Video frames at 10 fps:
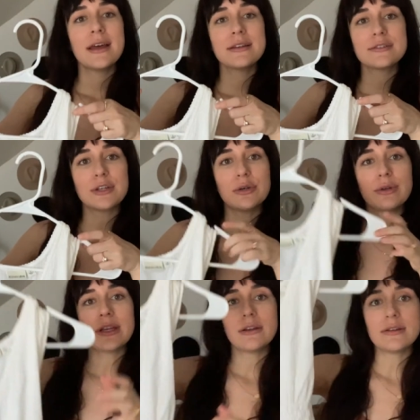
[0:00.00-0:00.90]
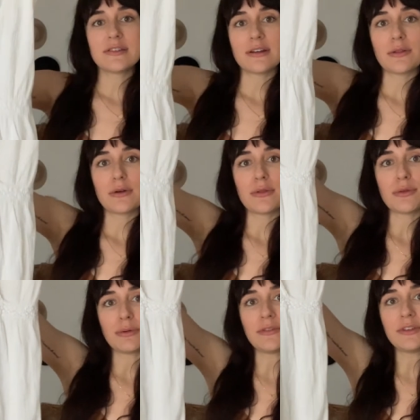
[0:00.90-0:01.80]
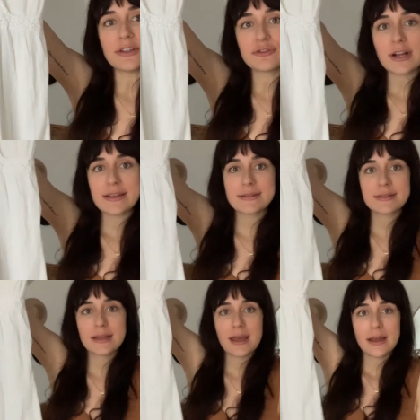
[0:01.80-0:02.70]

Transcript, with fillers: So here is another thrifted dress.